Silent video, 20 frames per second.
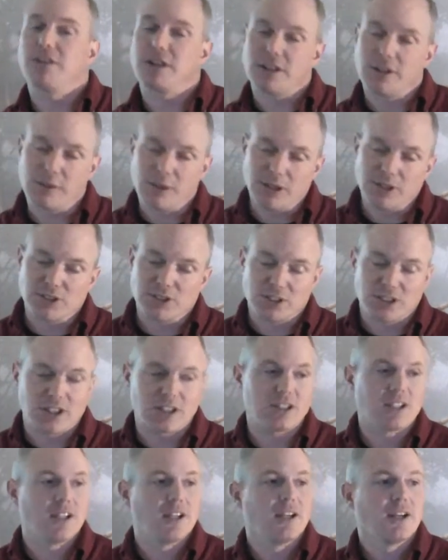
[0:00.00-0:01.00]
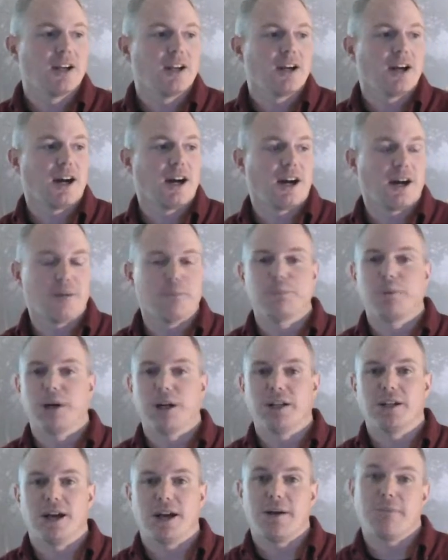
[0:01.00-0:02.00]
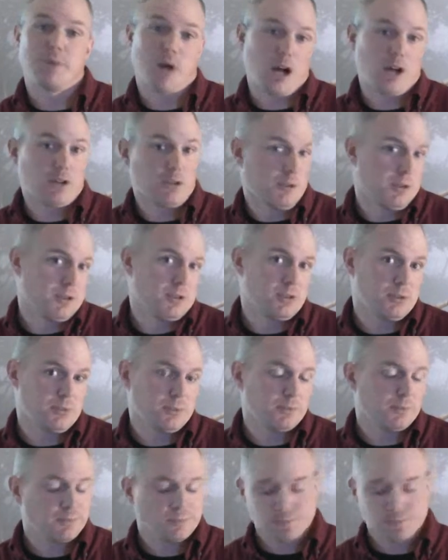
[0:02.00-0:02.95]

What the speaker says: I know I should, but I'm not going to.